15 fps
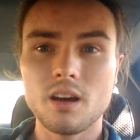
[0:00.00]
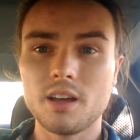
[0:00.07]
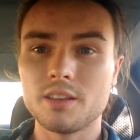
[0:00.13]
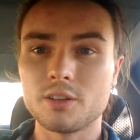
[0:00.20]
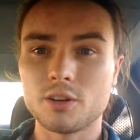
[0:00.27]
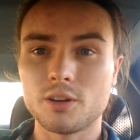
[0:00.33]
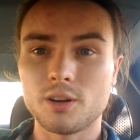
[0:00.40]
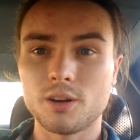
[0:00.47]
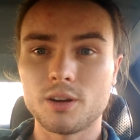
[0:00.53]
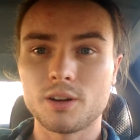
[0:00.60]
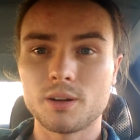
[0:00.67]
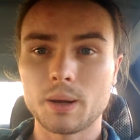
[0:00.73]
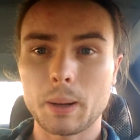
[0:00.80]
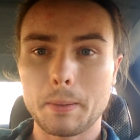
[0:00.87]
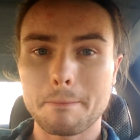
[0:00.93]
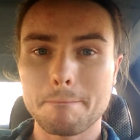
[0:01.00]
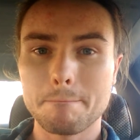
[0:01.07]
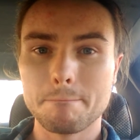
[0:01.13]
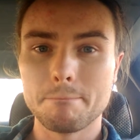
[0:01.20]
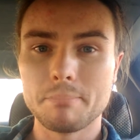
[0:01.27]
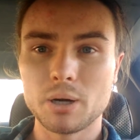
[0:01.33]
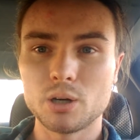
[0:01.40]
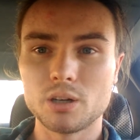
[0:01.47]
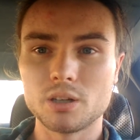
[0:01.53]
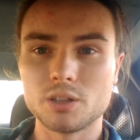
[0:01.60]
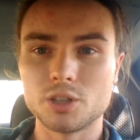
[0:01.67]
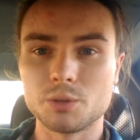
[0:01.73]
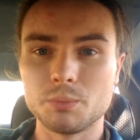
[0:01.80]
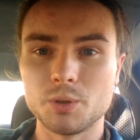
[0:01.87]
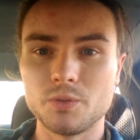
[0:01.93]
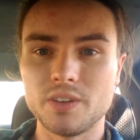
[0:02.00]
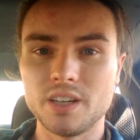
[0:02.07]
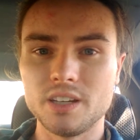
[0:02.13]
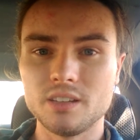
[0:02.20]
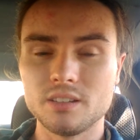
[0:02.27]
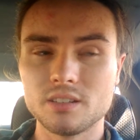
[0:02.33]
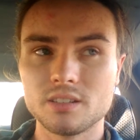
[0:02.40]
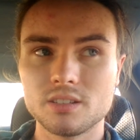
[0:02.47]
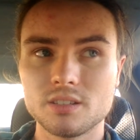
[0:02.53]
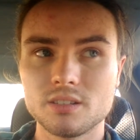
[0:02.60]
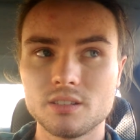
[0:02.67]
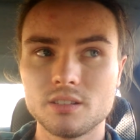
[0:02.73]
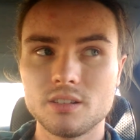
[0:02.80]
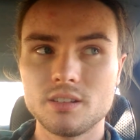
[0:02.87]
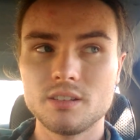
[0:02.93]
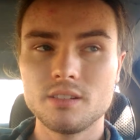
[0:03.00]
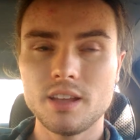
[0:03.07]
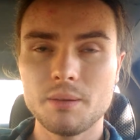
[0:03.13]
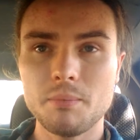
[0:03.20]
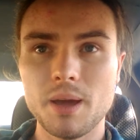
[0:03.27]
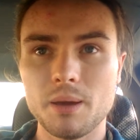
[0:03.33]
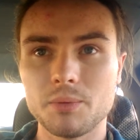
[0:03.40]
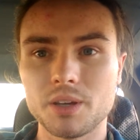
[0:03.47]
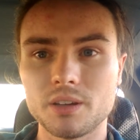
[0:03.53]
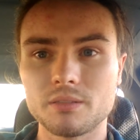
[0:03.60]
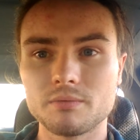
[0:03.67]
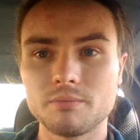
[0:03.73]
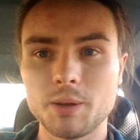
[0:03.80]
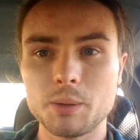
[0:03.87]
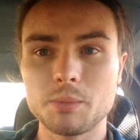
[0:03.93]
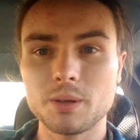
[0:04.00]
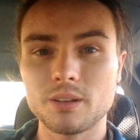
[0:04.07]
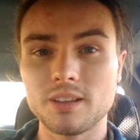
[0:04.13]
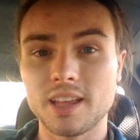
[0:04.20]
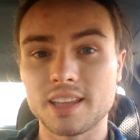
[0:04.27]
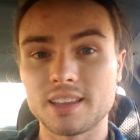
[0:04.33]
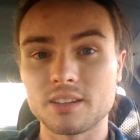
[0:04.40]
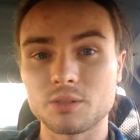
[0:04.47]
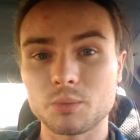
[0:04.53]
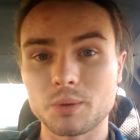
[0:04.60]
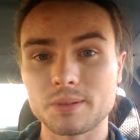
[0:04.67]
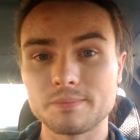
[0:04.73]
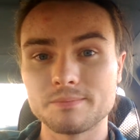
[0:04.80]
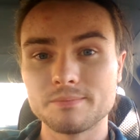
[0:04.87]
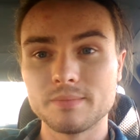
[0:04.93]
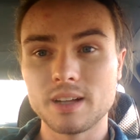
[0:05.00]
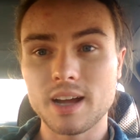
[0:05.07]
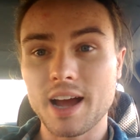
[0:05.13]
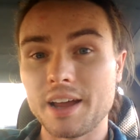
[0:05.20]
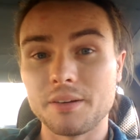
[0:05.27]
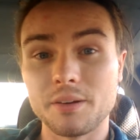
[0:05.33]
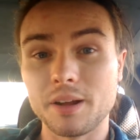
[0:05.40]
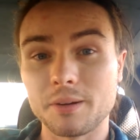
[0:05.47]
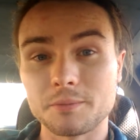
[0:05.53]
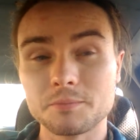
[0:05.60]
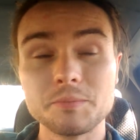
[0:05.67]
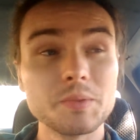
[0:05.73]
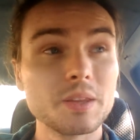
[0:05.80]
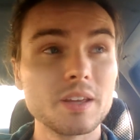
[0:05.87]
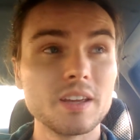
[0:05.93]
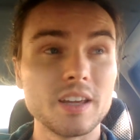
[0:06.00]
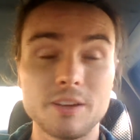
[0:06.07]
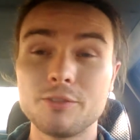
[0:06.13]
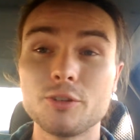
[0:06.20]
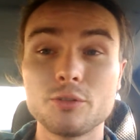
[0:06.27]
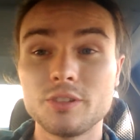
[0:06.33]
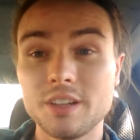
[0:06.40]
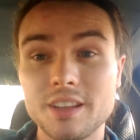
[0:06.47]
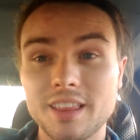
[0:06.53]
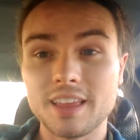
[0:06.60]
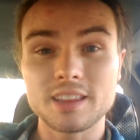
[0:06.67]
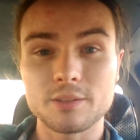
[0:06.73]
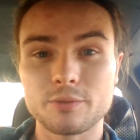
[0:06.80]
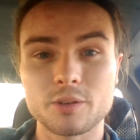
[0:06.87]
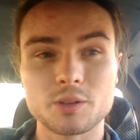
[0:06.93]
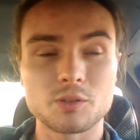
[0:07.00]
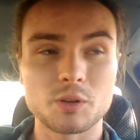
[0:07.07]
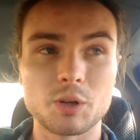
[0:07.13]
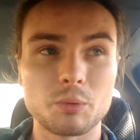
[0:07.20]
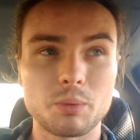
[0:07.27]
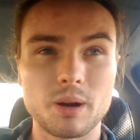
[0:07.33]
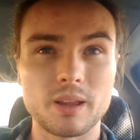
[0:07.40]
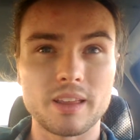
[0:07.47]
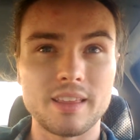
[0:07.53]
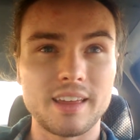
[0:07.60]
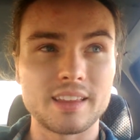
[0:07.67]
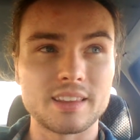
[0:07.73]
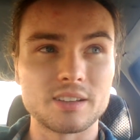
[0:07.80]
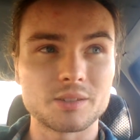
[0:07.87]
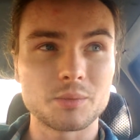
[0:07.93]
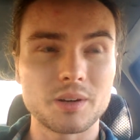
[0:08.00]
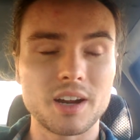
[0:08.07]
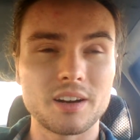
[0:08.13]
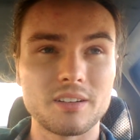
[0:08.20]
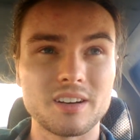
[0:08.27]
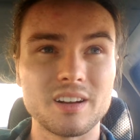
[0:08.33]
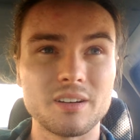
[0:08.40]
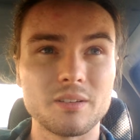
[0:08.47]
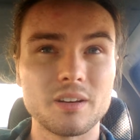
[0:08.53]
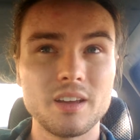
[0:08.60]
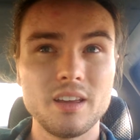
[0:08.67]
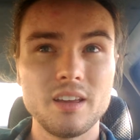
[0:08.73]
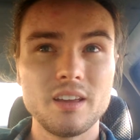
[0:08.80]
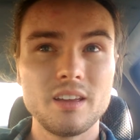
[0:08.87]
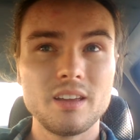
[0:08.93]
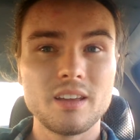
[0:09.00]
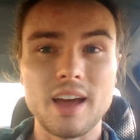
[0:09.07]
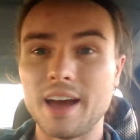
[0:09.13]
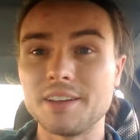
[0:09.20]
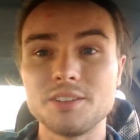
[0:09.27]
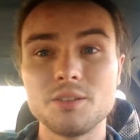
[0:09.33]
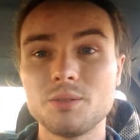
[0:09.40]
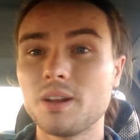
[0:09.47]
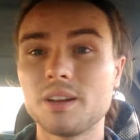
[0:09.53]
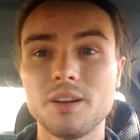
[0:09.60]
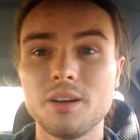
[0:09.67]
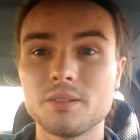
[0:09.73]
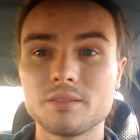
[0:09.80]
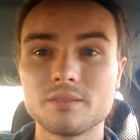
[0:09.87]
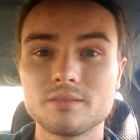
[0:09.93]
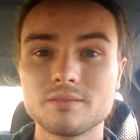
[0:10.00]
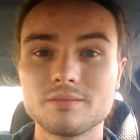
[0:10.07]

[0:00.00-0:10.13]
other Purge movies, then maybe you'll like this one. I don't know. If you did like the first one, you'll probably like this one. I don't know. I do not know.